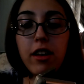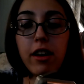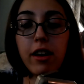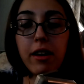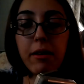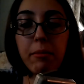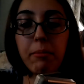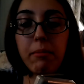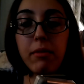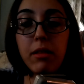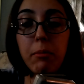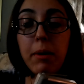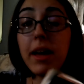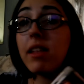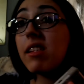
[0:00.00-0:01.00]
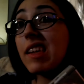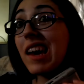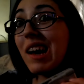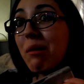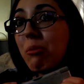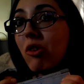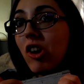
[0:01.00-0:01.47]
um, the best
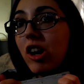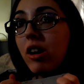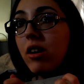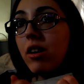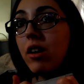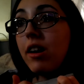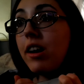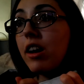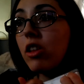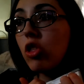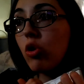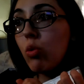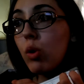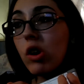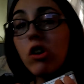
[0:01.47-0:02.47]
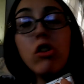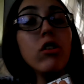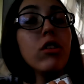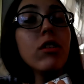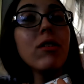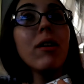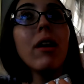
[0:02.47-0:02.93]
camera in the
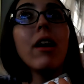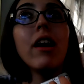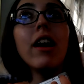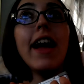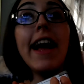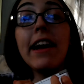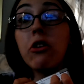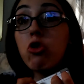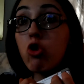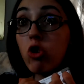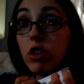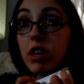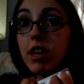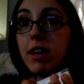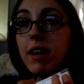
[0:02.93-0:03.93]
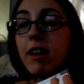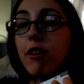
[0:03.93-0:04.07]
world, actually.